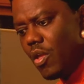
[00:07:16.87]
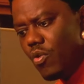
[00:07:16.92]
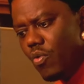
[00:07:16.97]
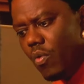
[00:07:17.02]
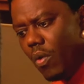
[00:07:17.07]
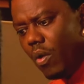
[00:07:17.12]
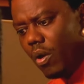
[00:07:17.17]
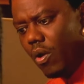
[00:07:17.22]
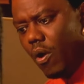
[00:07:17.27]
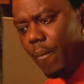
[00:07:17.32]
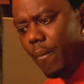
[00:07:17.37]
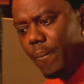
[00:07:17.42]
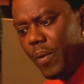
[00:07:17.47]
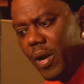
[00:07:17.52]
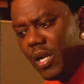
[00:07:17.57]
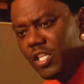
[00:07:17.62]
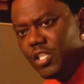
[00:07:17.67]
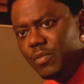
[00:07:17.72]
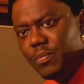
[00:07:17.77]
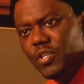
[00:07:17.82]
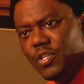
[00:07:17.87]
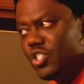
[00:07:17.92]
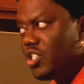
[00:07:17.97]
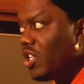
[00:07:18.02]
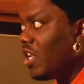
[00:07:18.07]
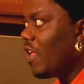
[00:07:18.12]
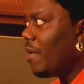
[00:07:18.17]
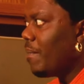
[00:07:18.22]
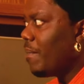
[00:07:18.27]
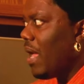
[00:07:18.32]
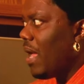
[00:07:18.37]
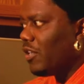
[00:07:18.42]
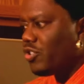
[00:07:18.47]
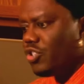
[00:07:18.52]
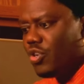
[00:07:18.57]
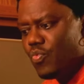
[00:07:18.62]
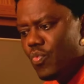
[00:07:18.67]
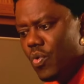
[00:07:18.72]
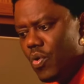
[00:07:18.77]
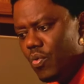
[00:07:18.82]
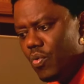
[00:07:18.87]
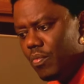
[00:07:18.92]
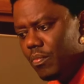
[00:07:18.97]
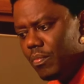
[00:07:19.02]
You all on punishment. She need to be out your room.